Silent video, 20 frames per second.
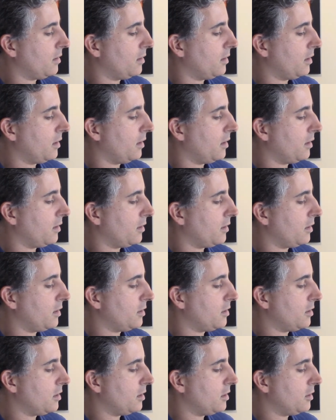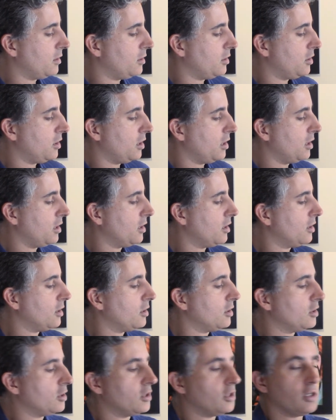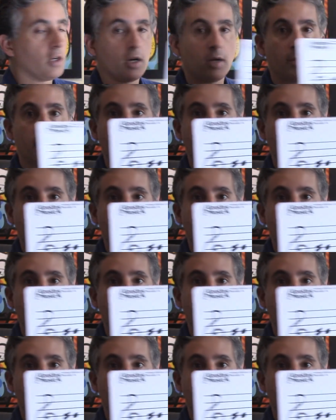Here is G sharp.